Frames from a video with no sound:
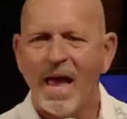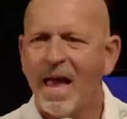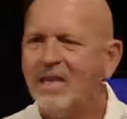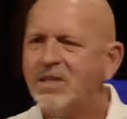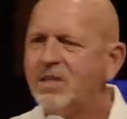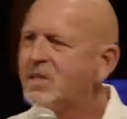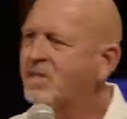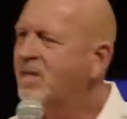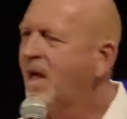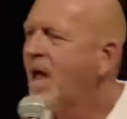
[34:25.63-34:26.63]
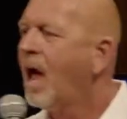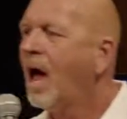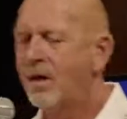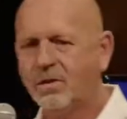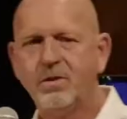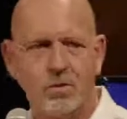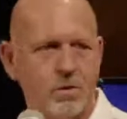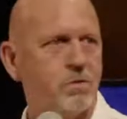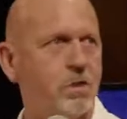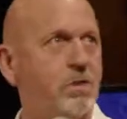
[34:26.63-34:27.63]
And she says, she, was,
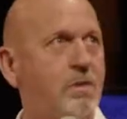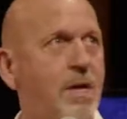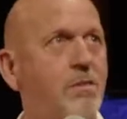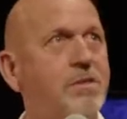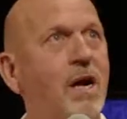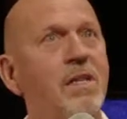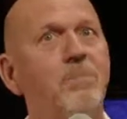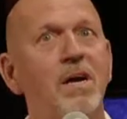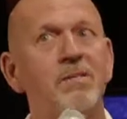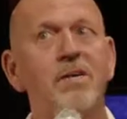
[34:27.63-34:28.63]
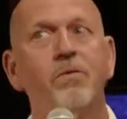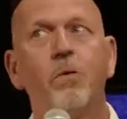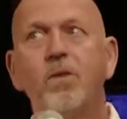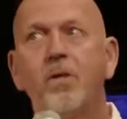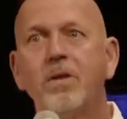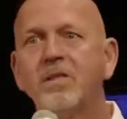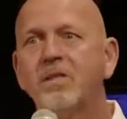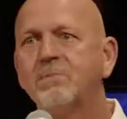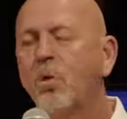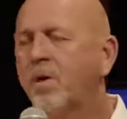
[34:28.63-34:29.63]
she says, I was on the bus at 4.30
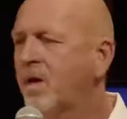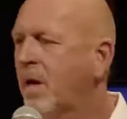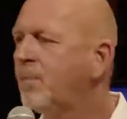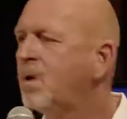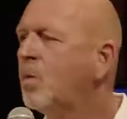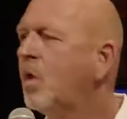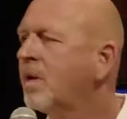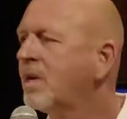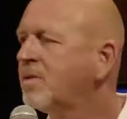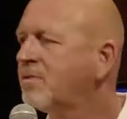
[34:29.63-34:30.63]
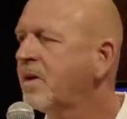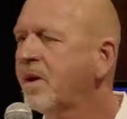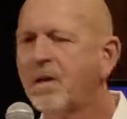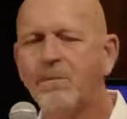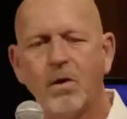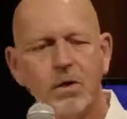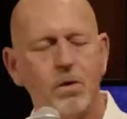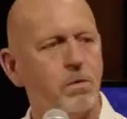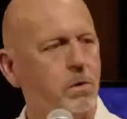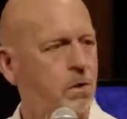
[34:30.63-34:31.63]
this morning coming to work and I was thinking about
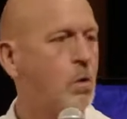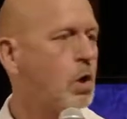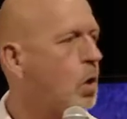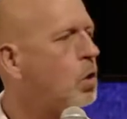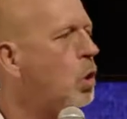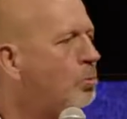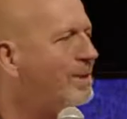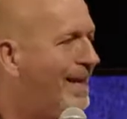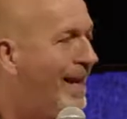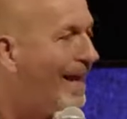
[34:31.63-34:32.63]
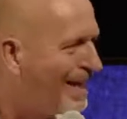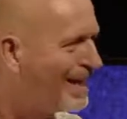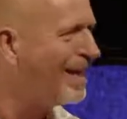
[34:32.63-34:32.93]
you. You were going home today.